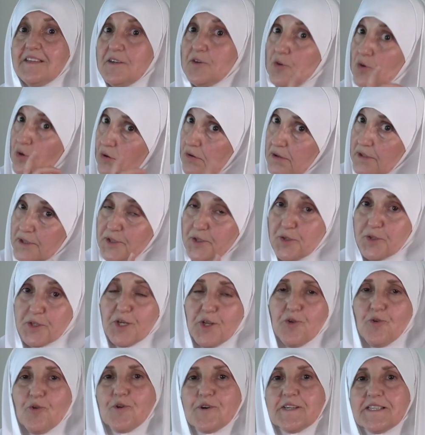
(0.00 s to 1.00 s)
Call your
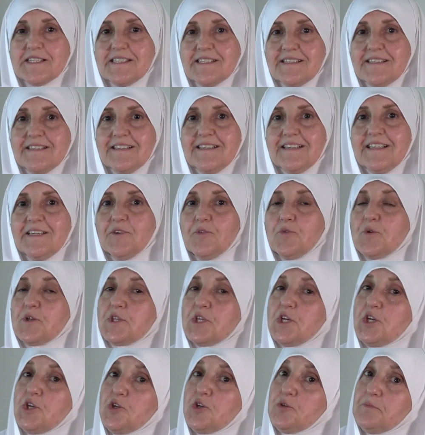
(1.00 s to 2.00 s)
Lord with
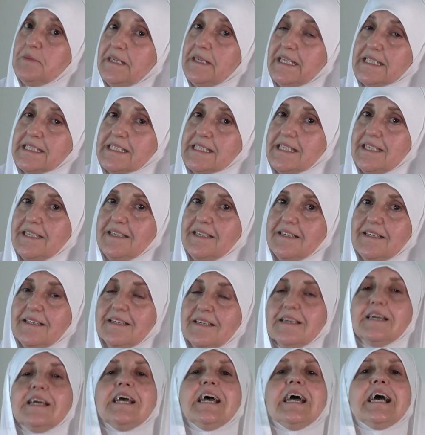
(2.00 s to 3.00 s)
humility
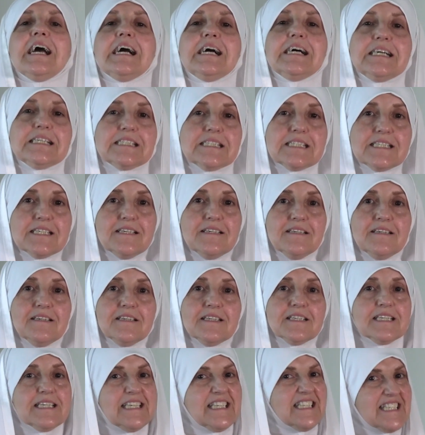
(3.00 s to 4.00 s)
and
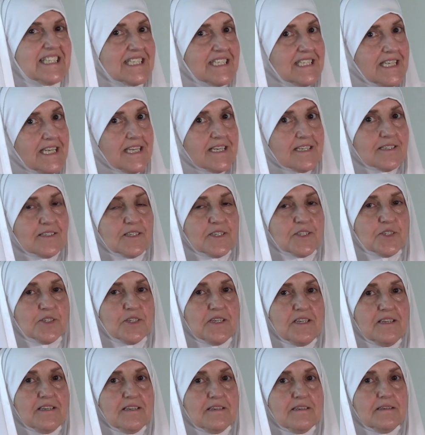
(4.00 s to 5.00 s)
in
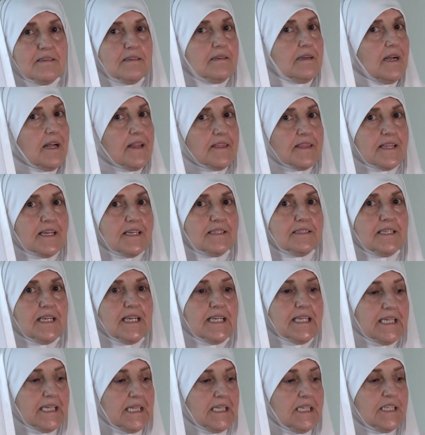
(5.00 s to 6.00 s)
secrecy. And then,
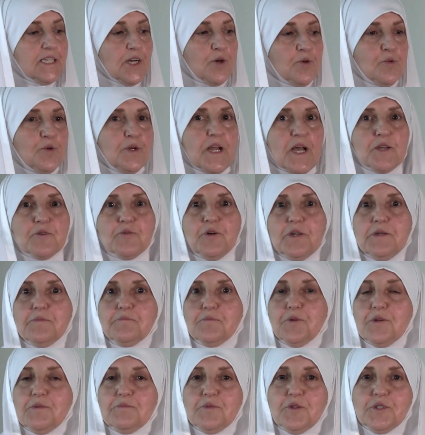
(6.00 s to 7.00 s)
innahu la
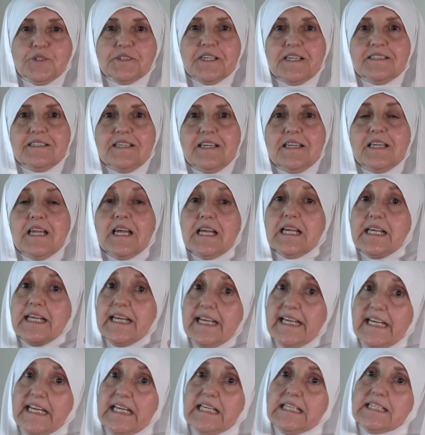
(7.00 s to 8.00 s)
yuhibbu al-mu'tadin.
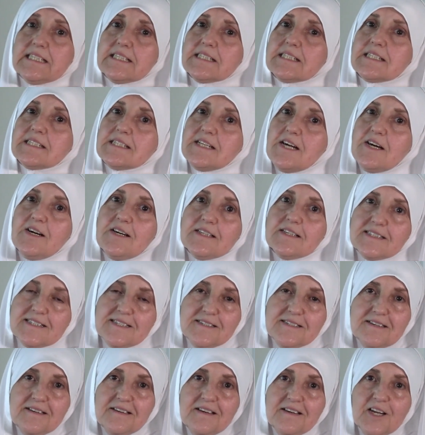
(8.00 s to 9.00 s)
He does
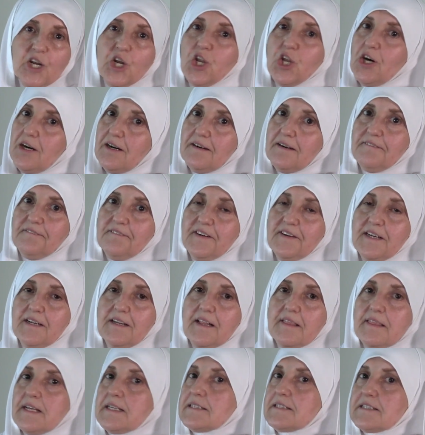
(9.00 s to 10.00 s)
not love
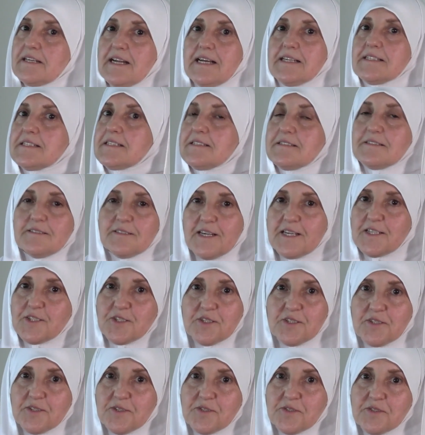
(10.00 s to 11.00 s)
the
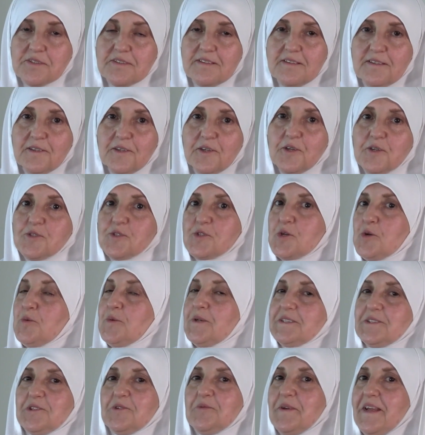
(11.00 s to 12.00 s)
transgressors. So
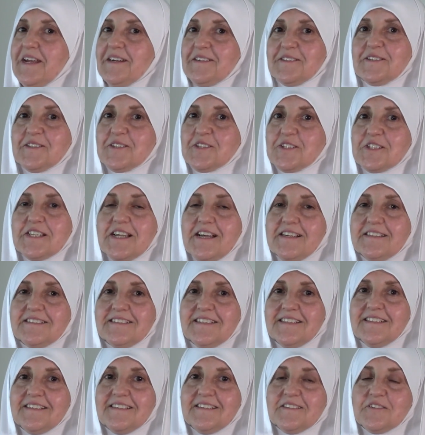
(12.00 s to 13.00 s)
what do we
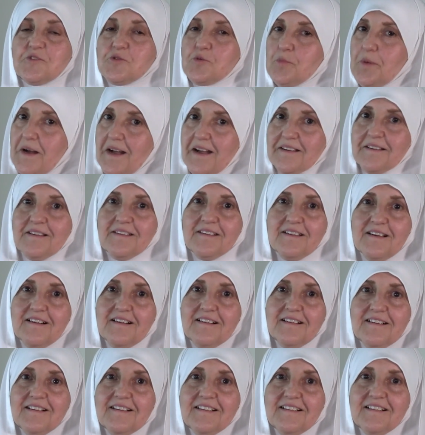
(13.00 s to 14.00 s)
understand? SubhanAllah.